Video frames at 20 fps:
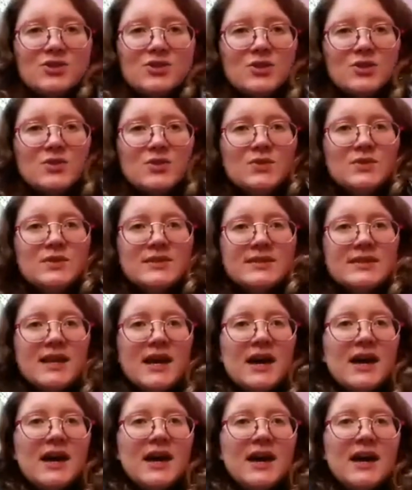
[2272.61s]
to
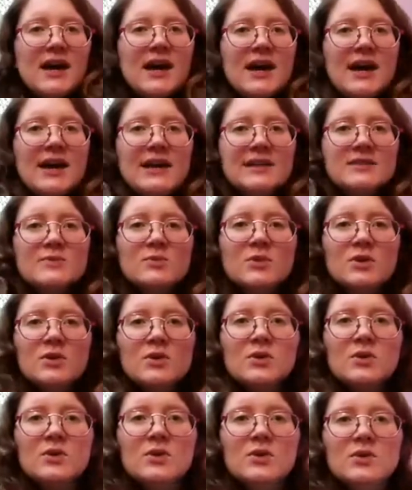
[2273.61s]
side.
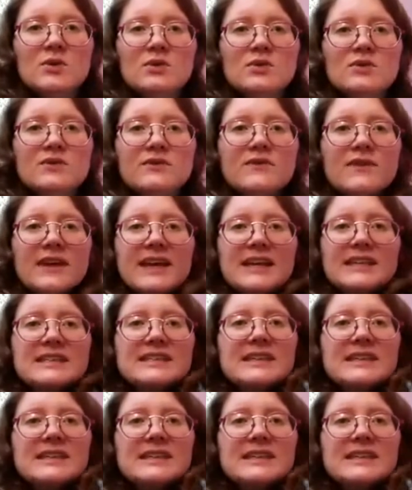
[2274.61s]
Move it.